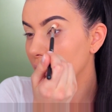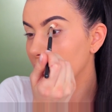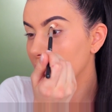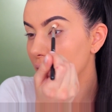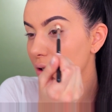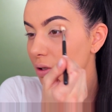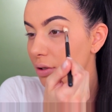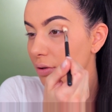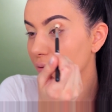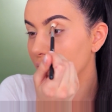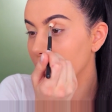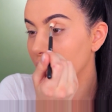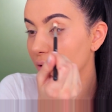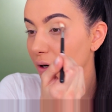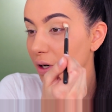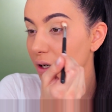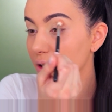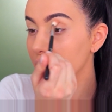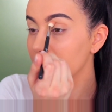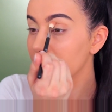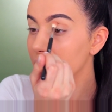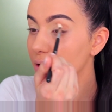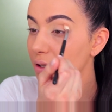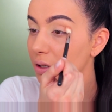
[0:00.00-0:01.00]
So
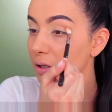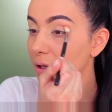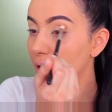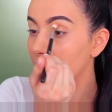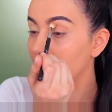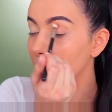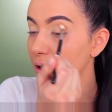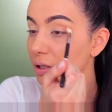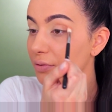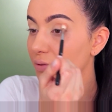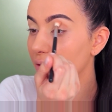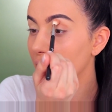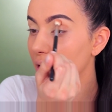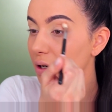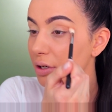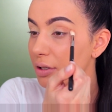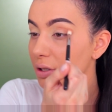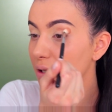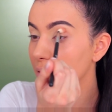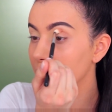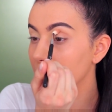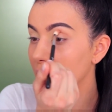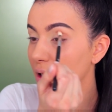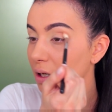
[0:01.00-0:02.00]
first things
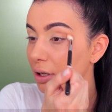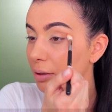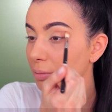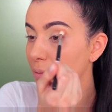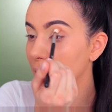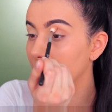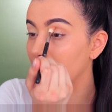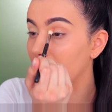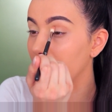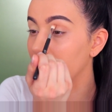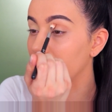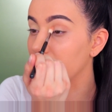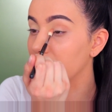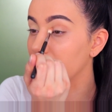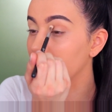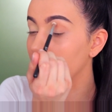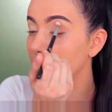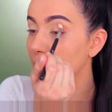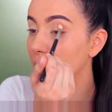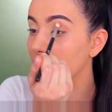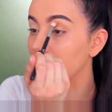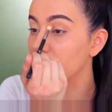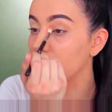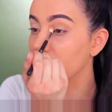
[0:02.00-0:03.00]
first, I'm going to apply it
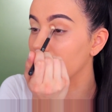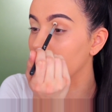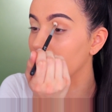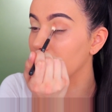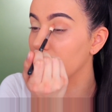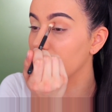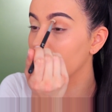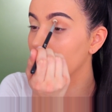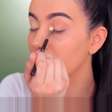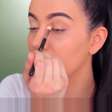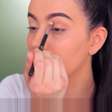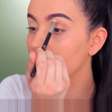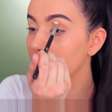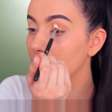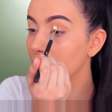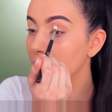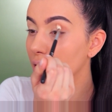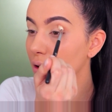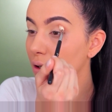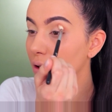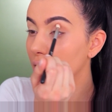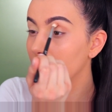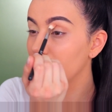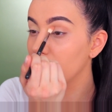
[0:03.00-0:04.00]
here
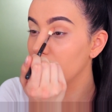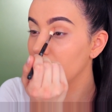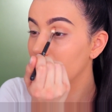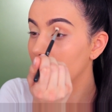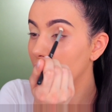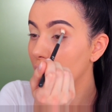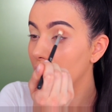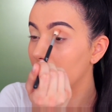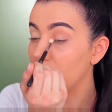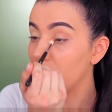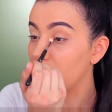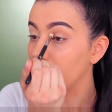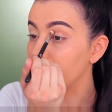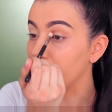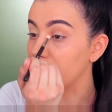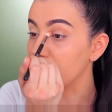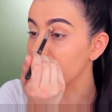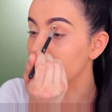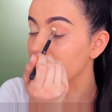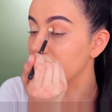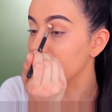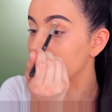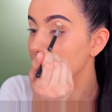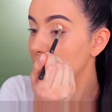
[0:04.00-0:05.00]
on my
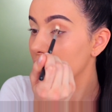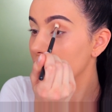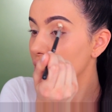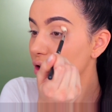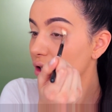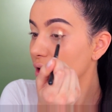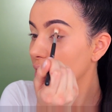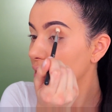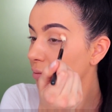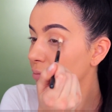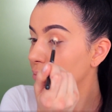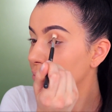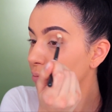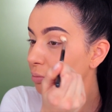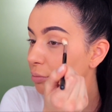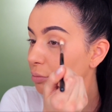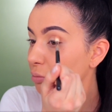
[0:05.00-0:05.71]
transition.